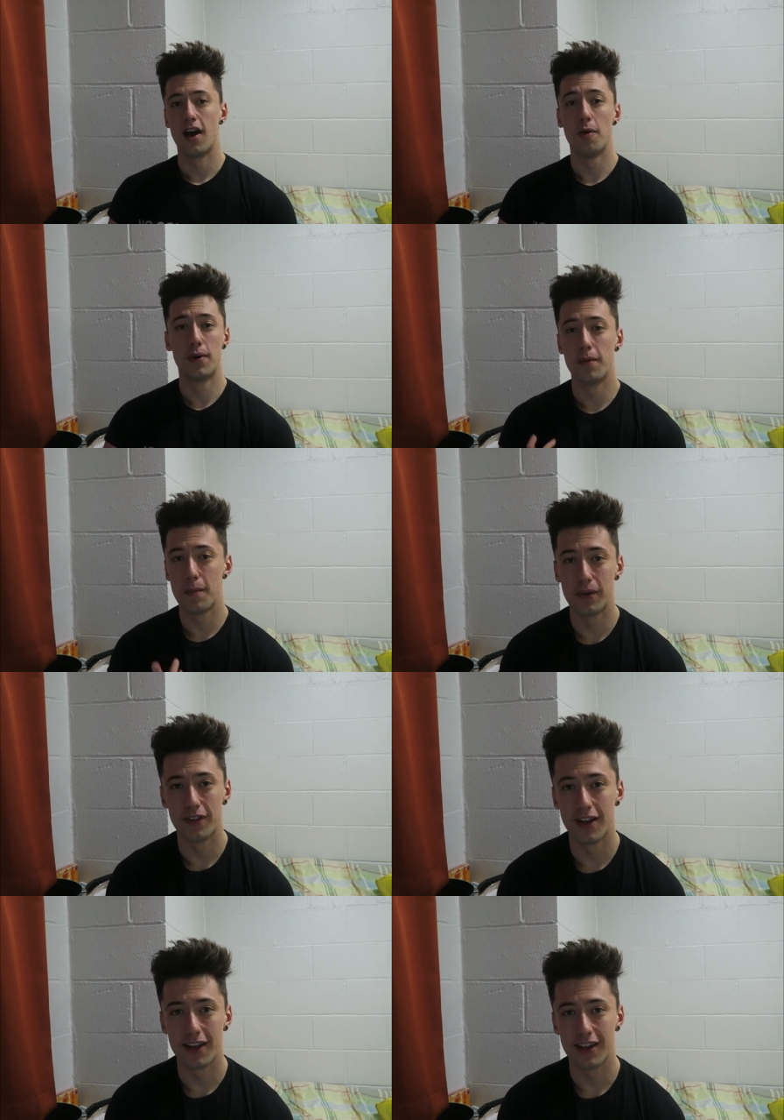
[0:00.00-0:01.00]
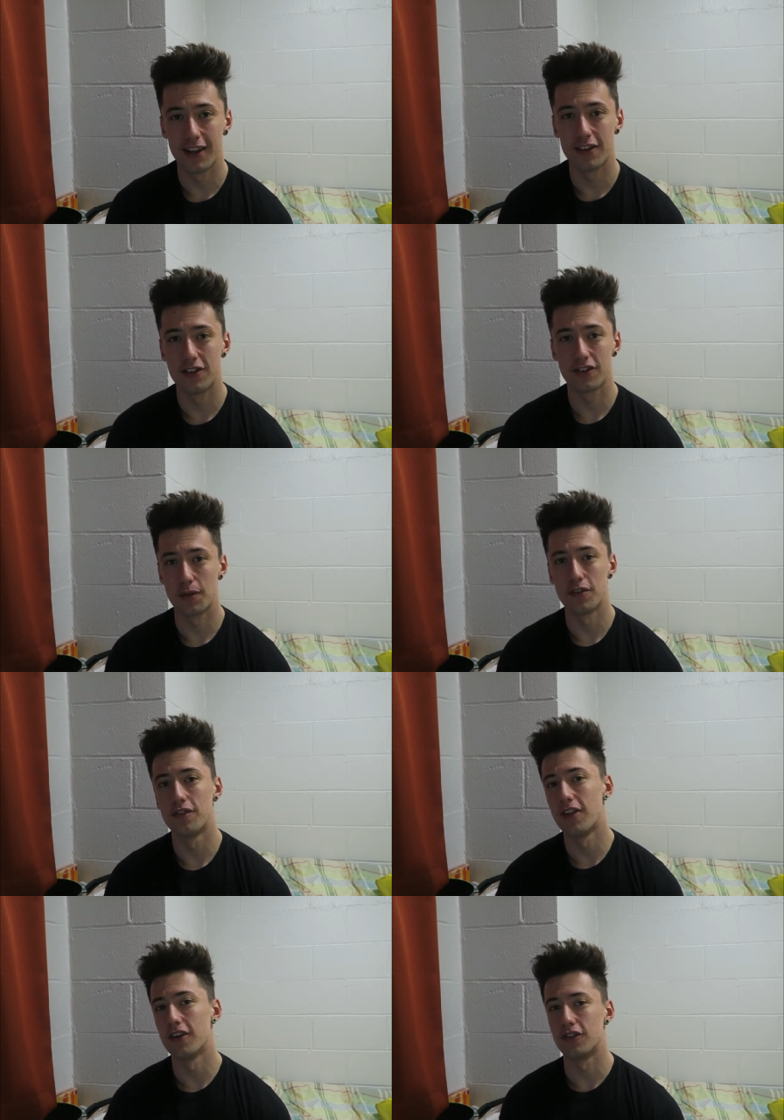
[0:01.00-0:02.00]
I'll probably put the link in the description
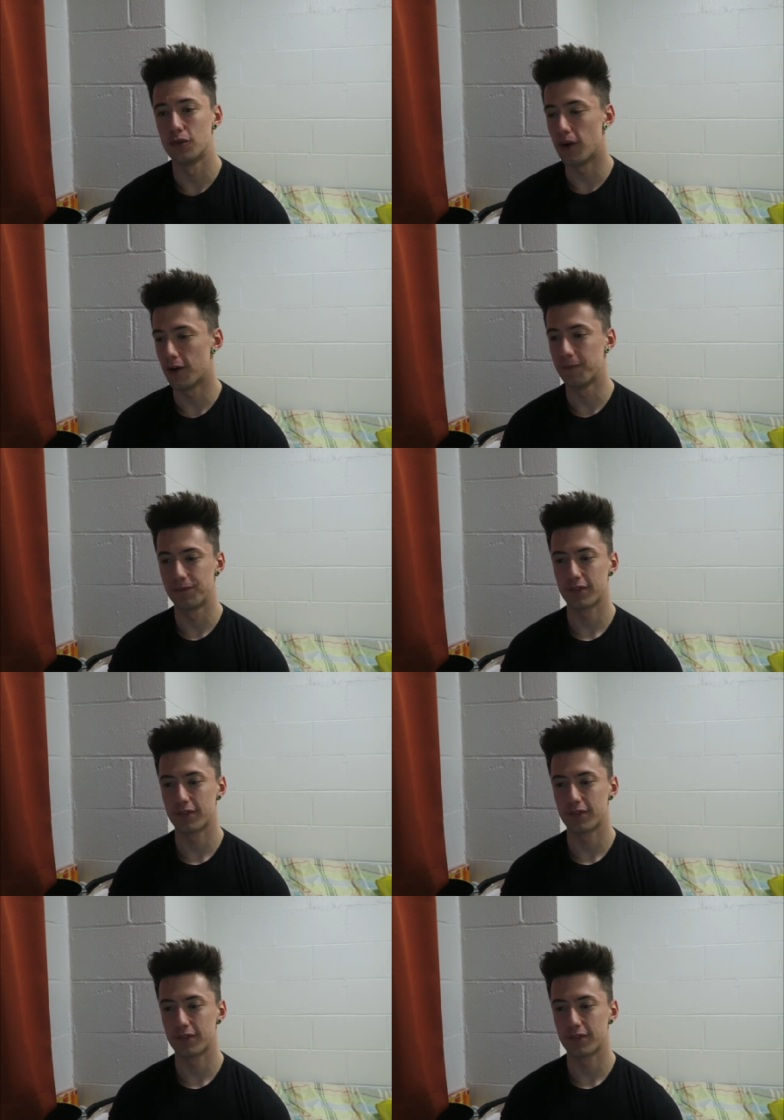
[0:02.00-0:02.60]
for those as well.